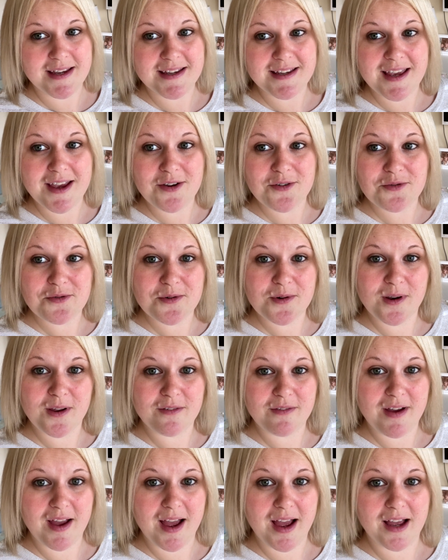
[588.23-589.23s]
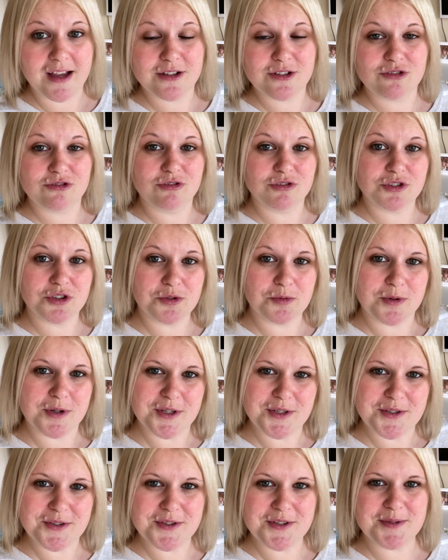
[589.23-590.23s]
get all of our structured
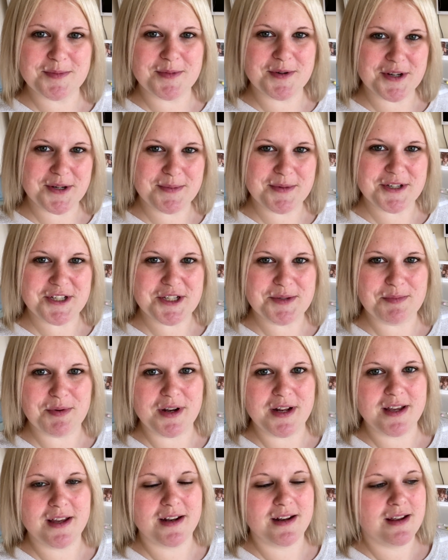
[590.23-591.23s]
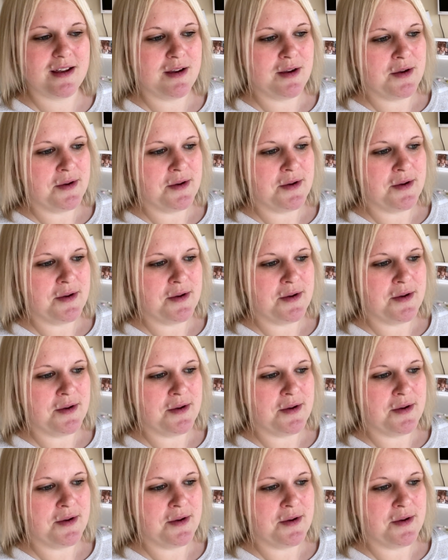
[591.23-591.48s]
work done this morning, which is brilliant.